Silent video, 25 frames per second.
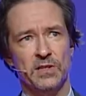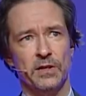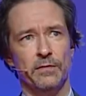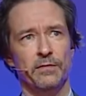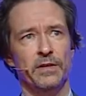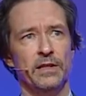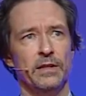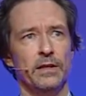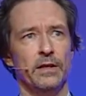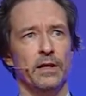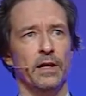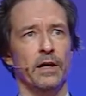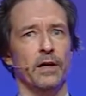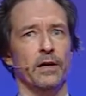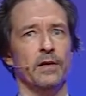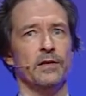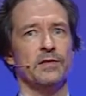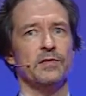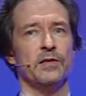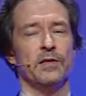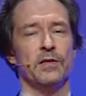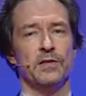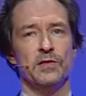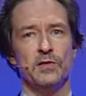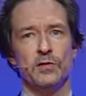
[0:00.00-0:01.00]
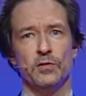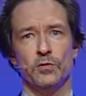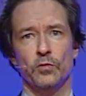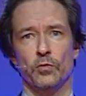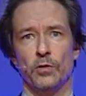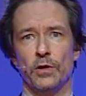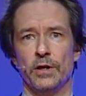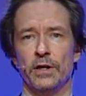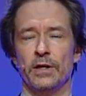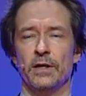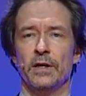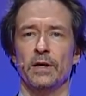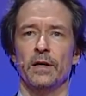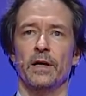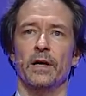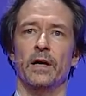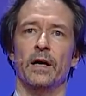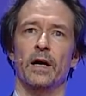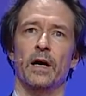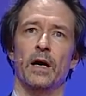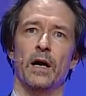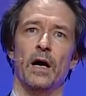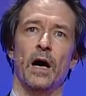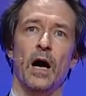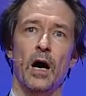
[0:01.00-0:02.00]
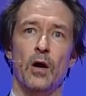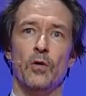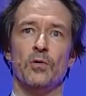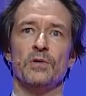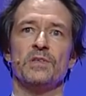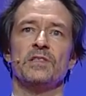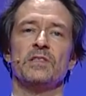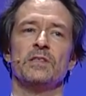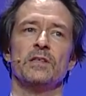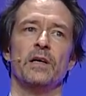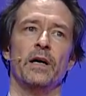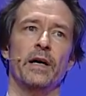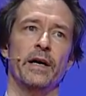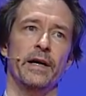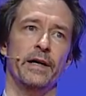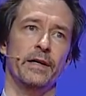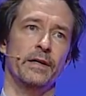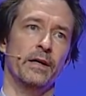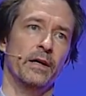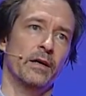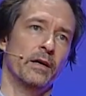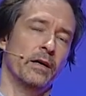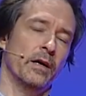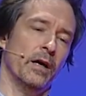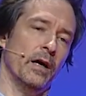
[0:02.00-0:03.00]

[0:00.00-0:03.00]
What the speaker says: everything else is stored outside